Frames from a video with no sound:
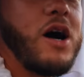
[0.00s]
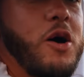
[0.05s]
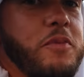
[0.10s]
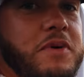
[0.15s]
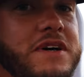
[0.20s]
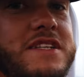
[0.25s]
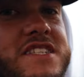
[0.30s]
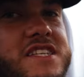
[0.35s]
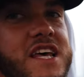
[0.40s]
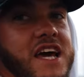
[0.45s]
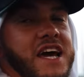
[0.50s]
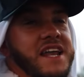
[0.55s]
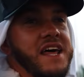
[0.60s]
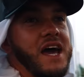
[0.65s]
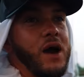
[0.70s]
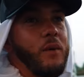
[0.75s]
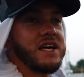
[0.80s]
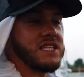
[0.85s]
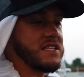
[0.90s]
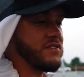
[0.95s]
I've been sitting
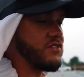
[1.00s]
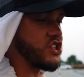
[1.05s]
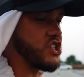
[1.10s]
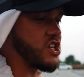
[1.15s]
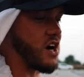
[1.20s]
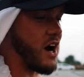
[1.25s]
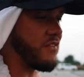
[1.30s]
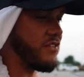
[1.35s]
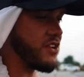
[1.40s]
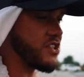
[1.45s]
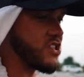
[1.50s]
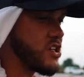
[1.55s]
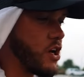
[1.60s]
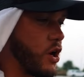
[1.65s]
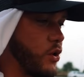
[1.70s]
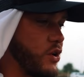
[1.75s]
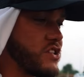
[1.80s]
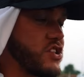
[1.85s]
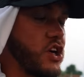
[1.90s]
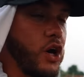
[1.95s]
here waiting for Jarvis,
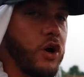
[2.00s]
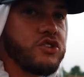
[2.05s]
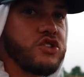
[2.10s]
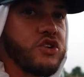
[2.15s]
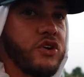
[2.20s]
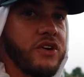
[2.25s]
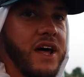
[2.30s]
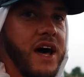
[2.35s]
so in total